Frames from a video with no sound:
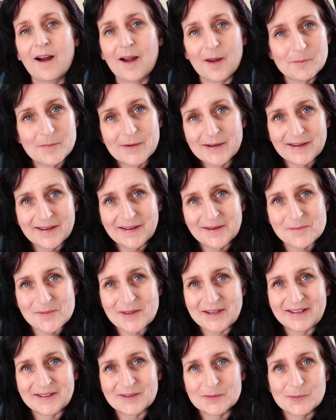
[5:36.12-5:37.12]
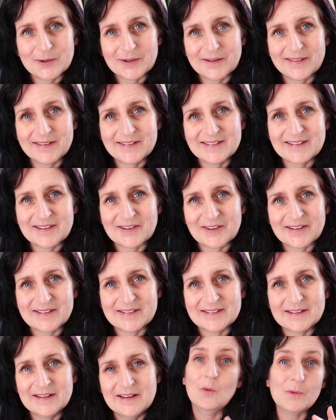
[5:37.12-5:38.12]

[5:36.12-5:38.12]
I'm picking up the next book in the series,